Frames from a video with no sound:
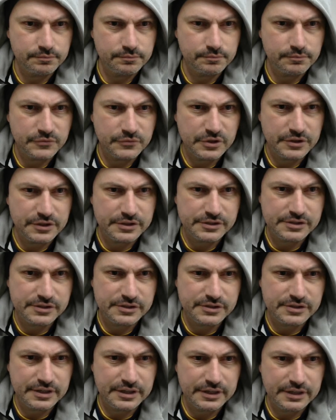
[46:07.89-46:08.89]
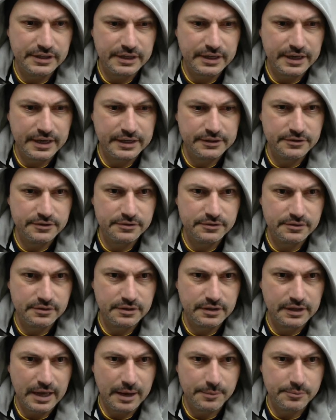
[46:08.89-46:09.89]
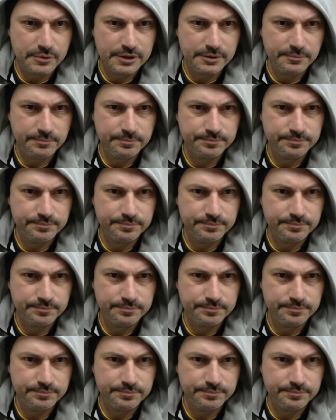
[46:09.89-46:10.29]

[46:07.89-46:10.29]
So this is the Canon camera.